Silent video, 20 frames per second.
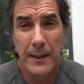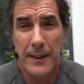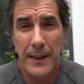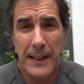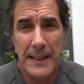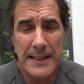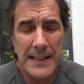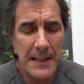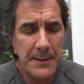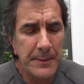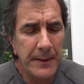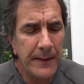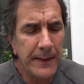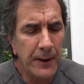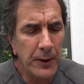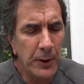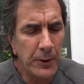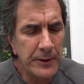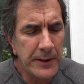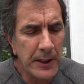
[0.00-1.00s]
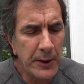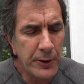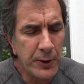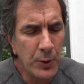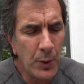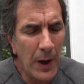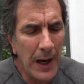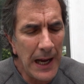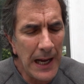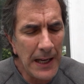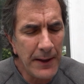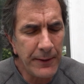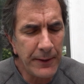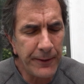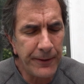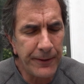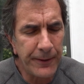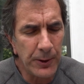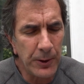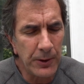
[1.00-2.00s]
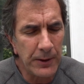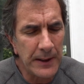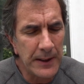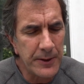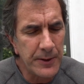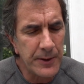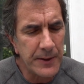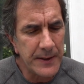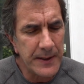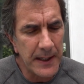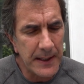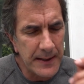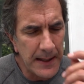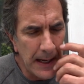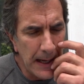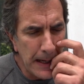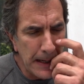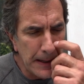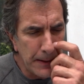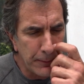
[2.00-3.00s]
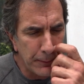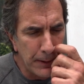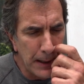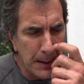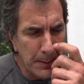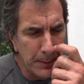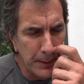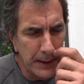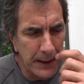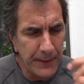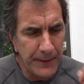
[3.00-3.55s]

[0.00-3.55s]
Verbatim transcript: Today's Ask Me Anything goes out to Ivan Flores, who says, "Hi, Robert.